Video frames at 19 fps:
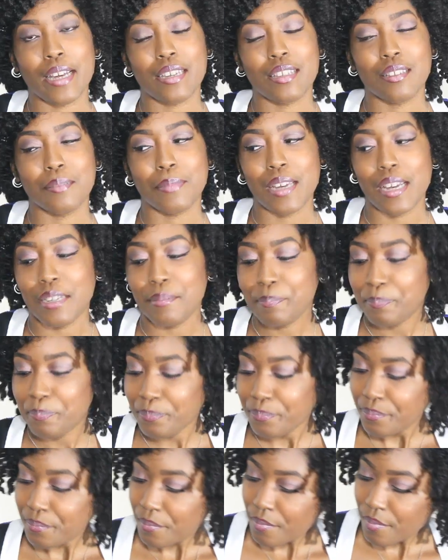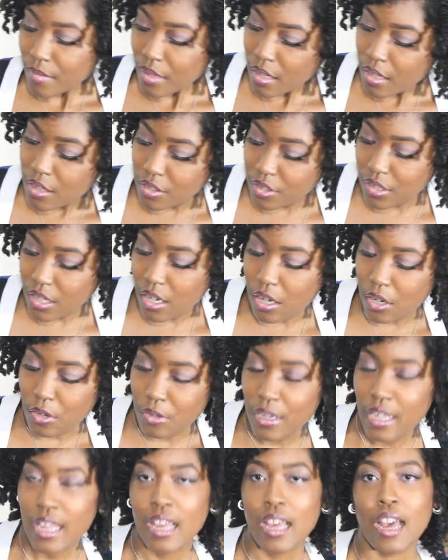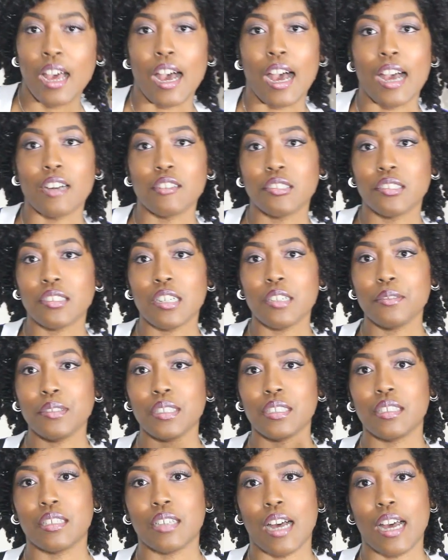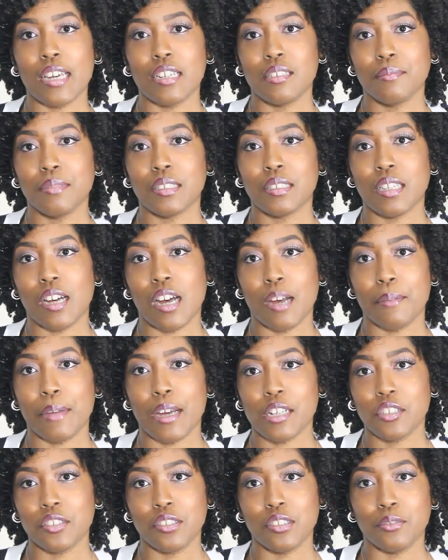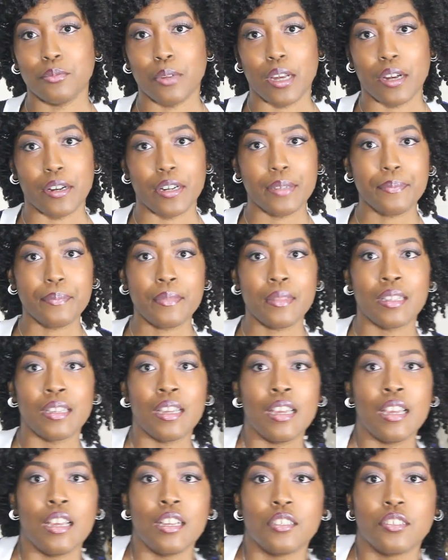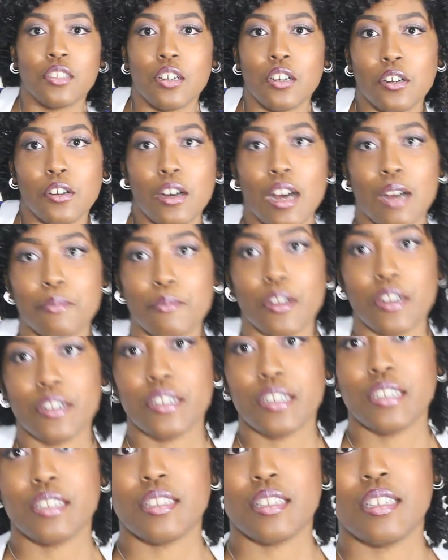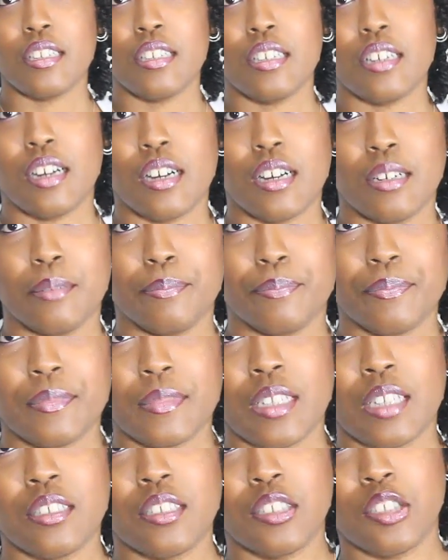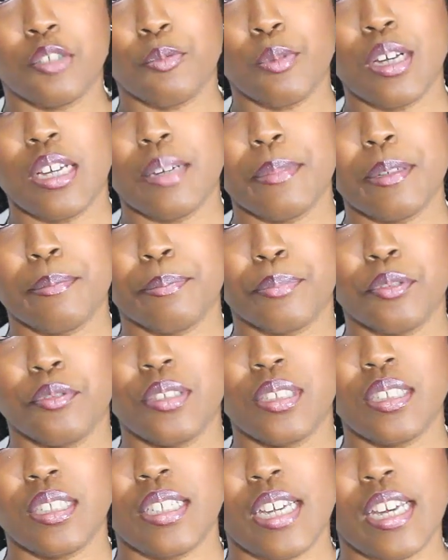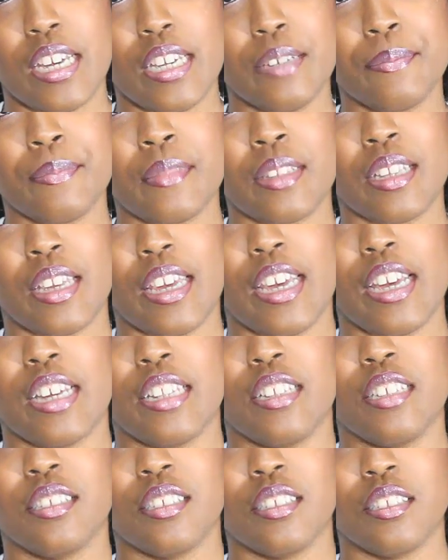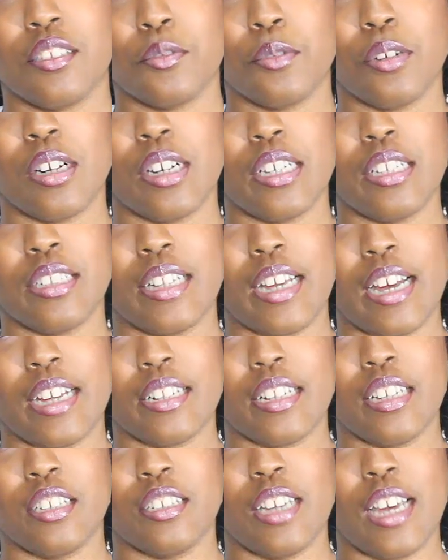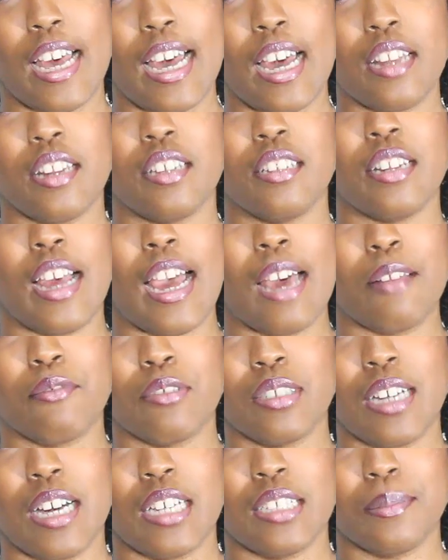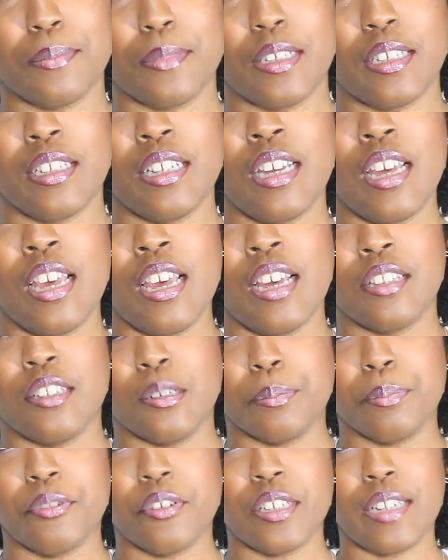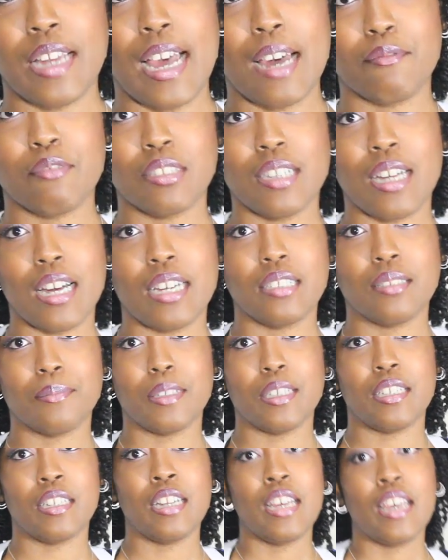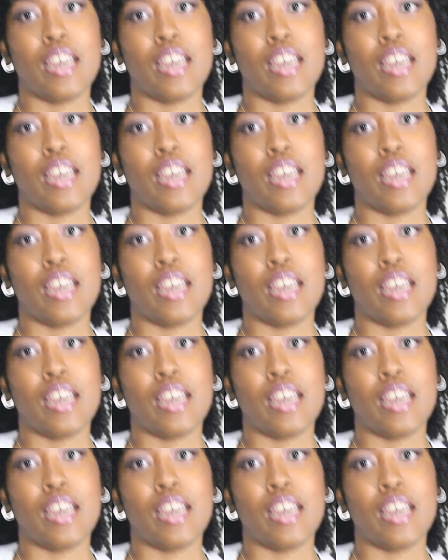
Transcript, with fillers: back in the bed. So I'll start with the items that I'm actually wearing. So I'm wearing the um, Swim Bustier, and this is the one that they had in the advertisement, their print advertisement